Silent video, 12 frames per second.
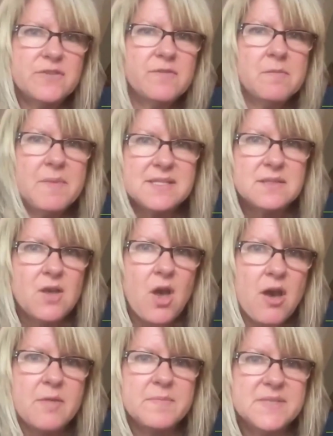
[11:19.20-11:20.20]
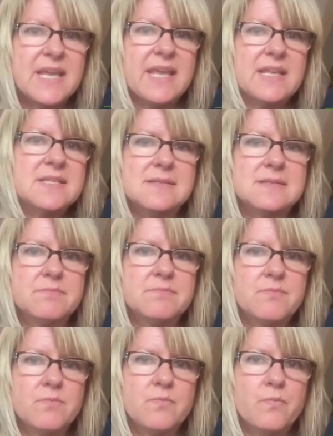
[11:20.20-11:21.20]
of the best comps, I guess,
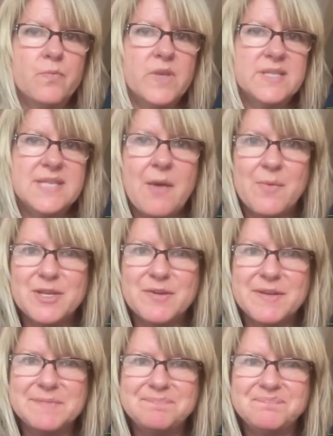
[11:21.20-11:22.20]
is how we do it.